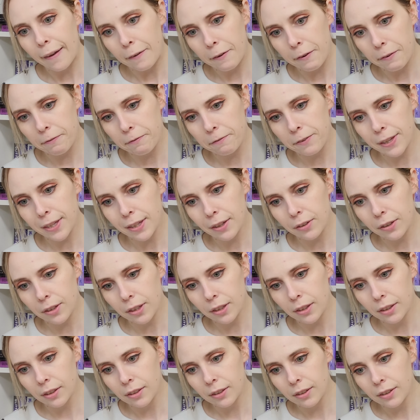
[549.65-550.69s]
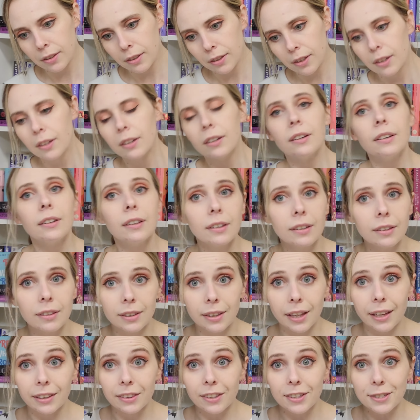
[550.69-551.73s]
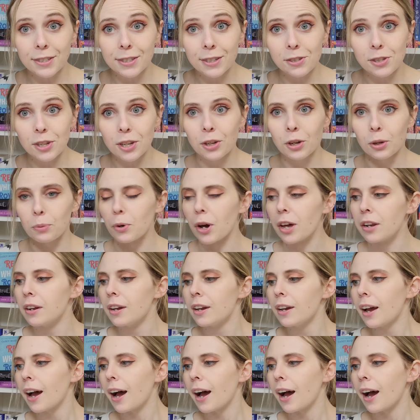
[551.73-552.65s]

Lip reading: feel like this is a good one.